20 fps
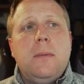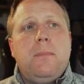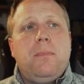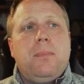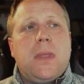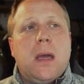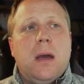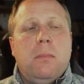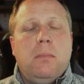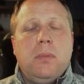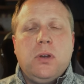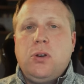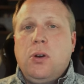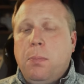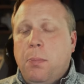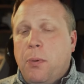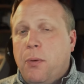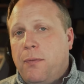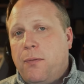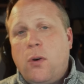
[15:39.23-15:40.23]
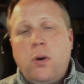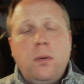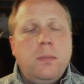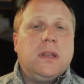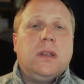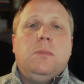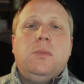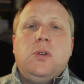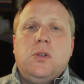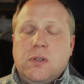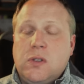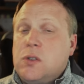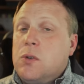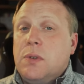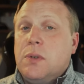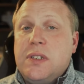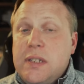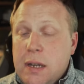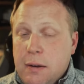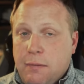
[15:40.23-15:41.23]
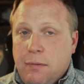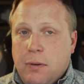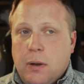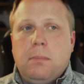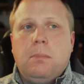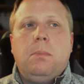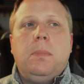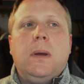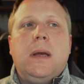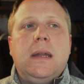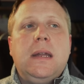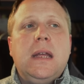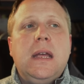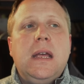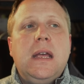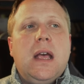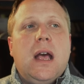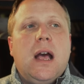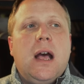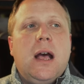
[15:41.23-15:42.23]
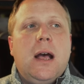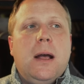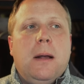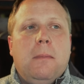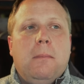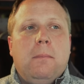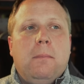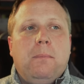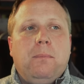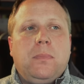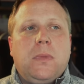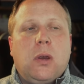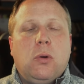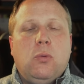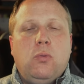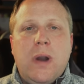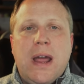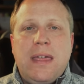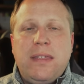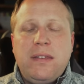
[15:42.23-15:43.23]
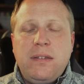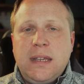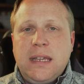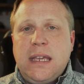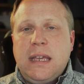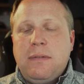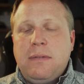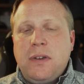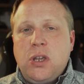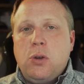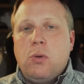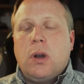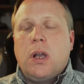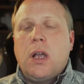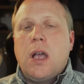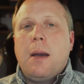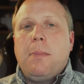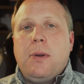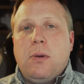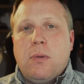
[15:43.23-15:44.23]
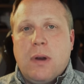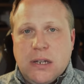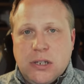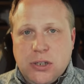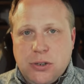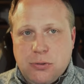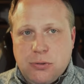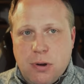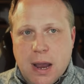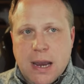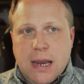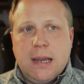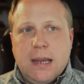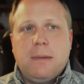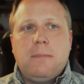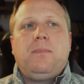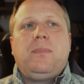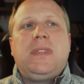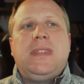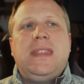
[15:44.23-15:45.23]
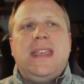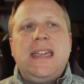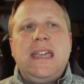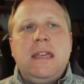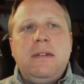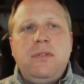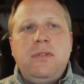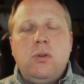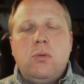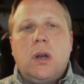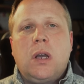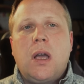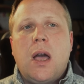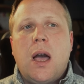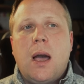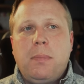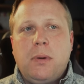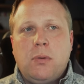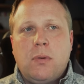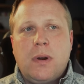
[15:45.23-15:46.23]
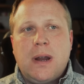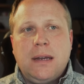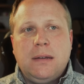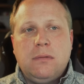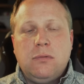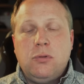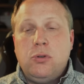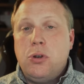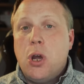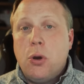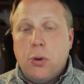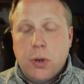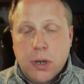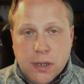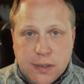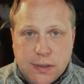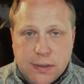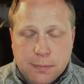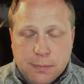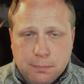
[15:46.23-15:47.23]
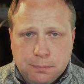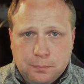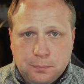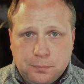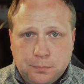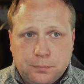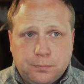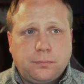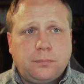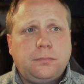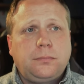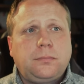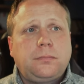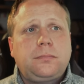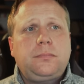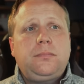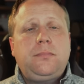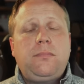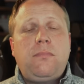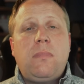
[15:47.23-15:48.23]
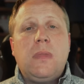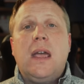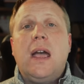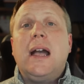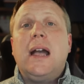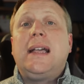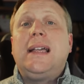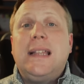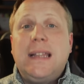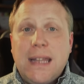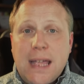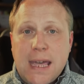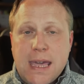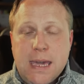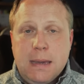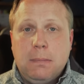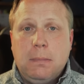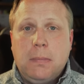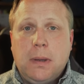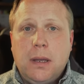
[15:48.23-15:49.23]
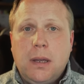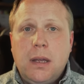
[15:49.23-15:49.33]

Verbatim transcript: Um, but you're performing the music, so it's different. But um, rather than giving you a copyright strike, they give you a copyright notice, a claim.